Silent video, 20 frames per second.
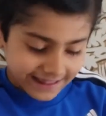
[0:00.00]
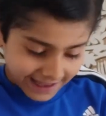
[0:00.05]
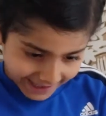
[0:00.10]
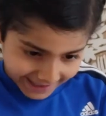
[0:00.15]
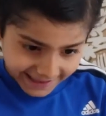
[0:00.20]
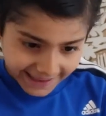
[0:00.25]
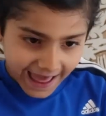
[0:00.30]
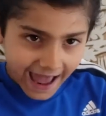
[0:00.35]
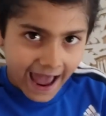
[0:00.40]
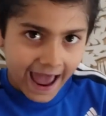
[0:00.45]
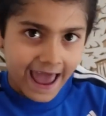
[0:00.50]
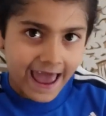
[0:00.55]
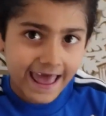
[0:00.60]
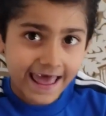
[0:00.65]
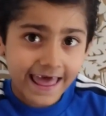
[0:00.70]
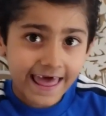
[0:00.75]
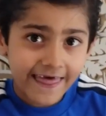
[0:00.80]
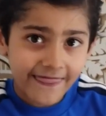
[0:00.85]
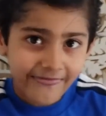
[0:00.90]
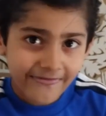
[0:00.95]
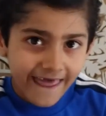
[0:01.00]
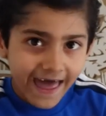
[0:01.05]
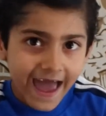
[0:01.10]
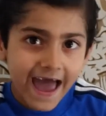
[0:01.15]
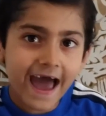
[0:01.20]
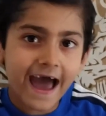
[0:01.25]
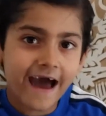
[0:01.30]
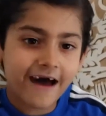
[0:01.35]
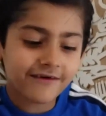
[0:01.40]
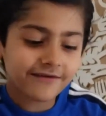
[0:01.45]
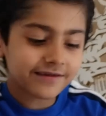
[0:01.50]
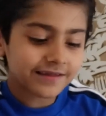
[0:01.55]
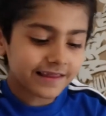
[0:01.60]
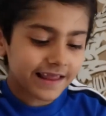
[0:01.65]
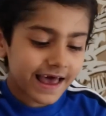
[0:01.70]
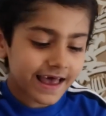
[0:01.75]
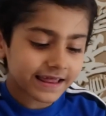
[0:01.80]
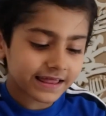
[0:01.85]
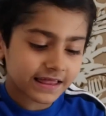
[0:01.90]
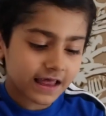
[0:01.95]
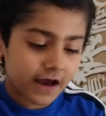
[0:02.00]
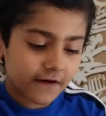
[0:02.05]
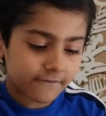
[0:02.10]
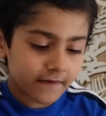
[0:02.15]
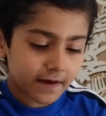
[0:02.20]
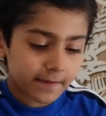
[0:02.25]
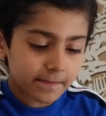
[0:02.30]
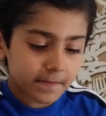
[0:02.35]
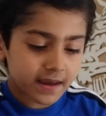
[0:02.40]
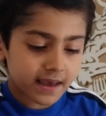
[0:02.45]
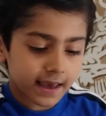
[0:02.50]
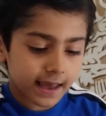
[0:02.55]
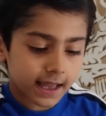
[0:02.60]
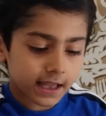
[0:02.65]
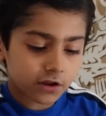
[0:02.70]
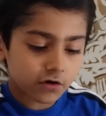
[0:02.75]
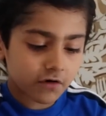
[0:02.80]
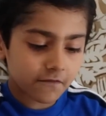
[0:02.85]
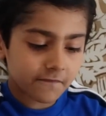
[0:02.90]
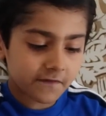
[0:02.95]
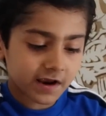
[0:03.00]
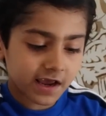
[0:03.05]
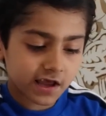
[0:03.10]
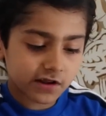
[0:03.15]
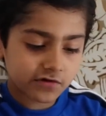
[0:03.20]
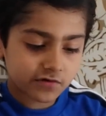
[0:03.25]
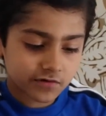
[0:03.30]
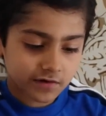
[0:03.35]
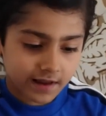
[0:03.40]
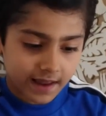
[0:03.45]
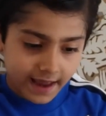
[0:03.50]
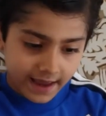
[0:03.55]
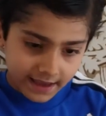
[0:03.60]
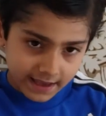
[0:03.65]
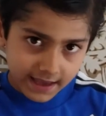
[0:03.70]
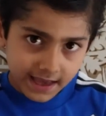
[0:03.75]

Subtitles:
that. And now let the funny guys over here.